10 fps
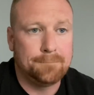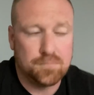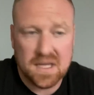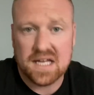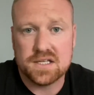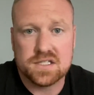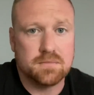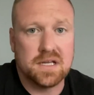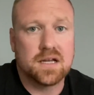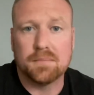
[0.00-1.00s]
Because to
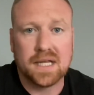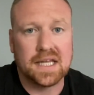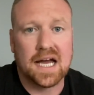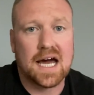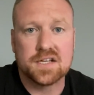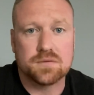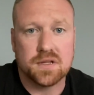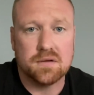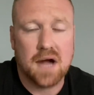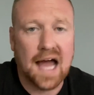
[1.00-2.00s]
be completely honest with
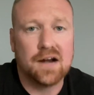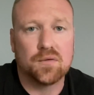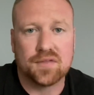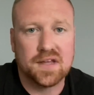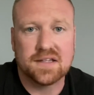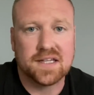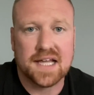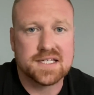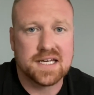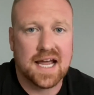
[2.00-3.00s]
you, I don't think that
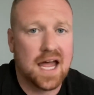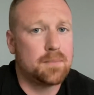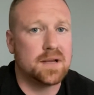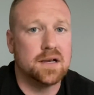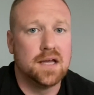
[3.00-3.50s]
that's going to happen.